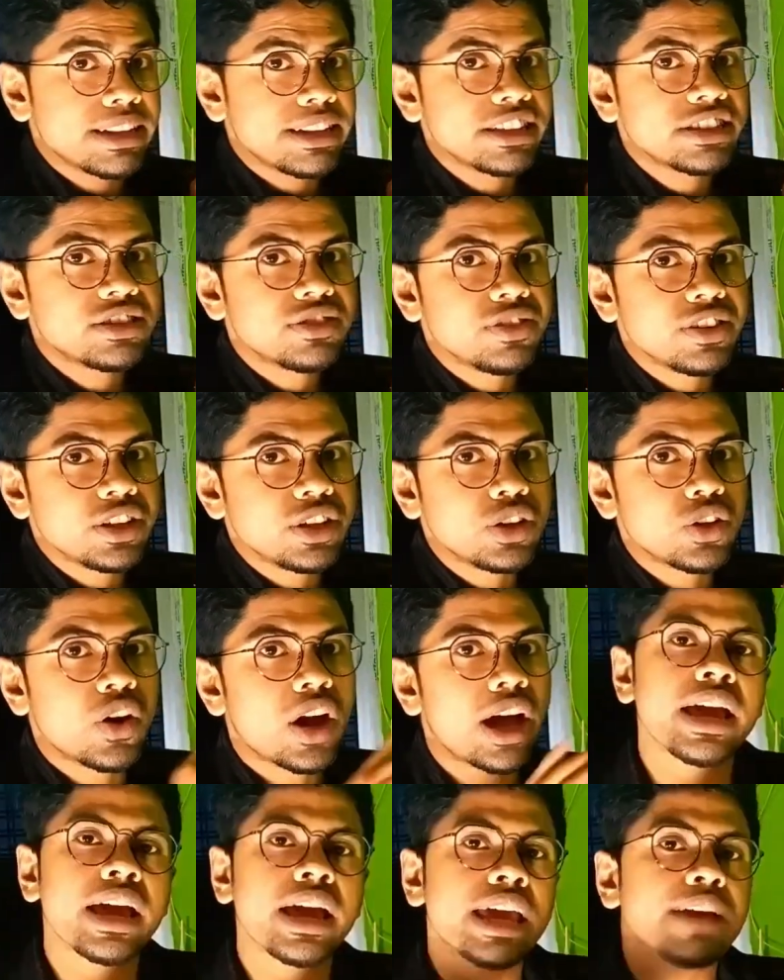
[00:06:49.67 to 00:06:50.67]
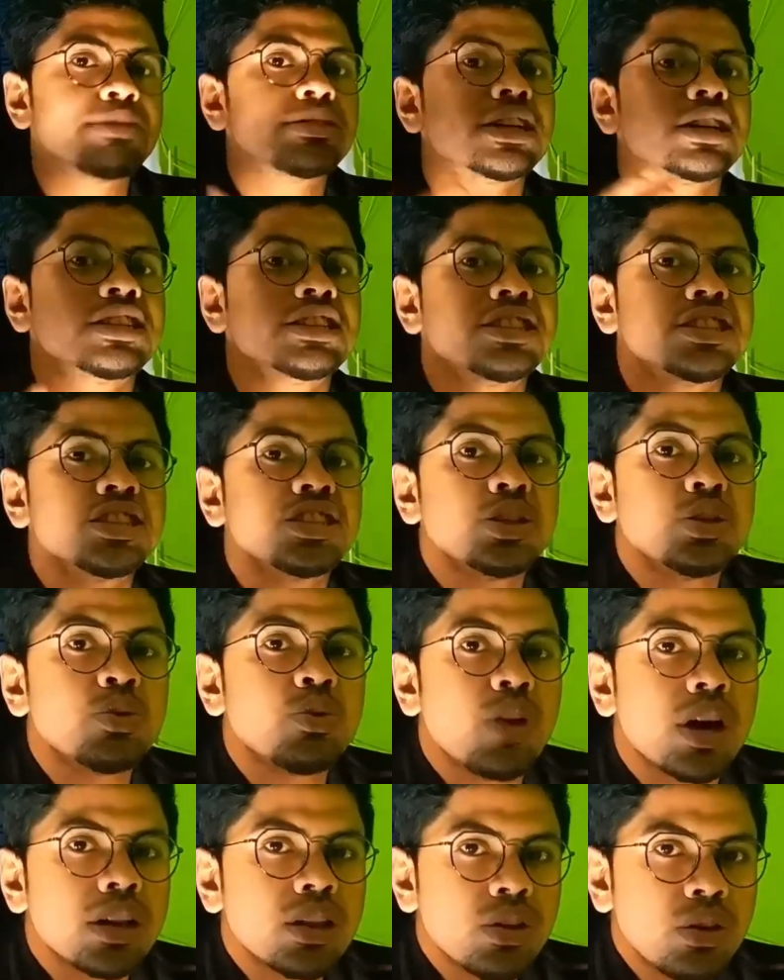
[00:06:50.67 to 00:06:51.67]
my this video, I have suggested you
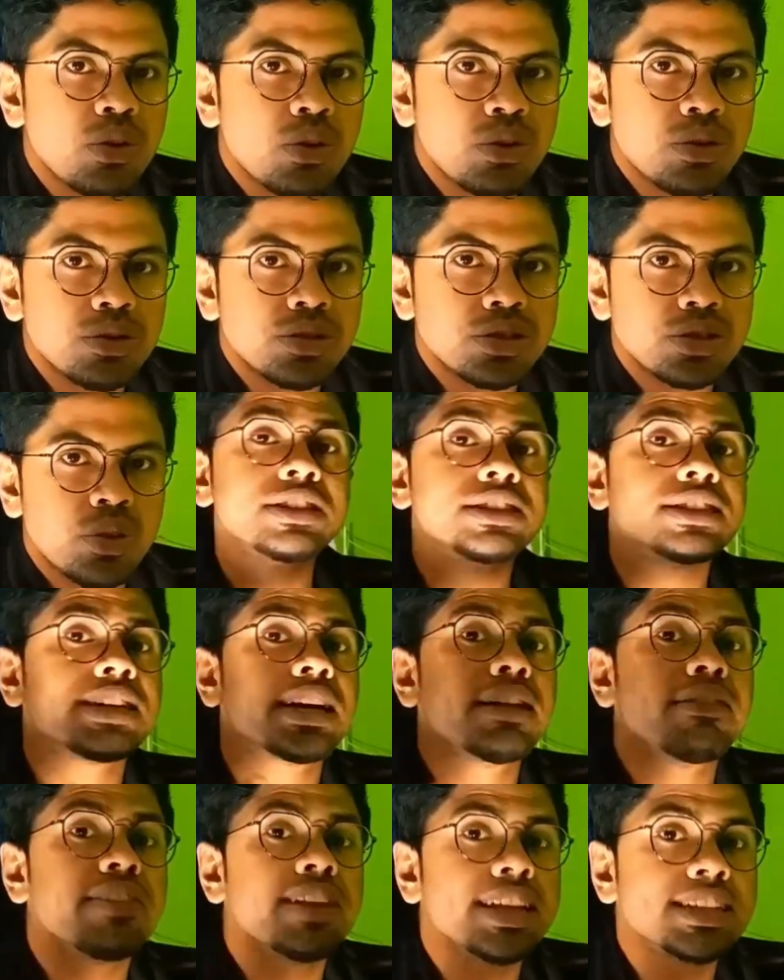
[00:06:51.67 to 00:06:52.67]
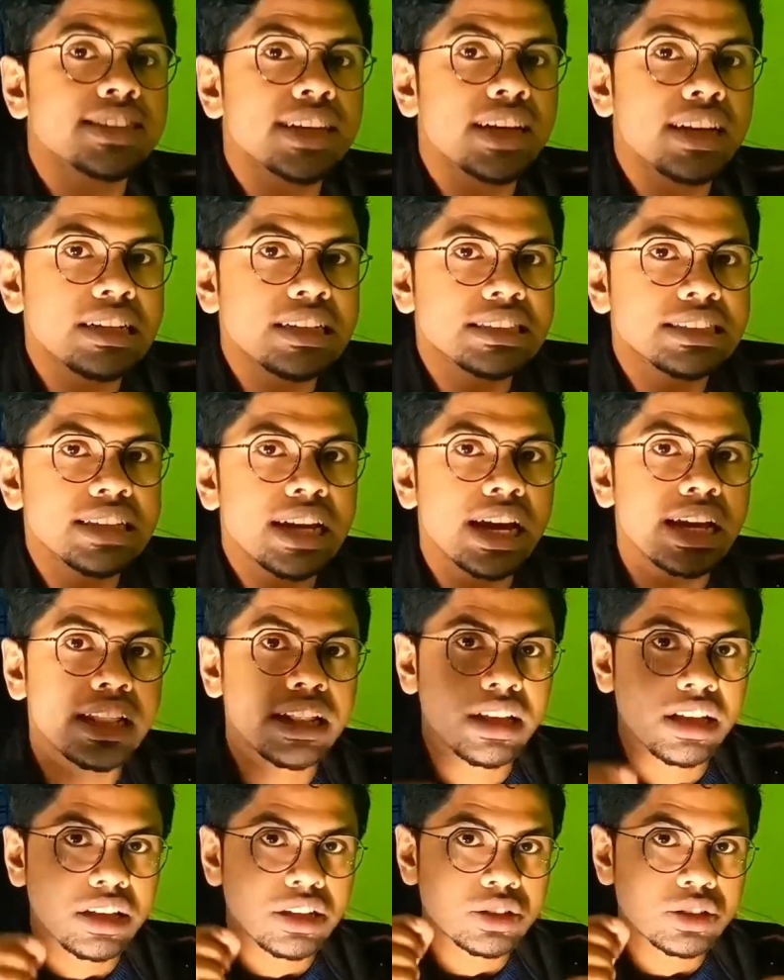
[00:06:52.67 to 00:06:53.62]
one course, physical VLSI design.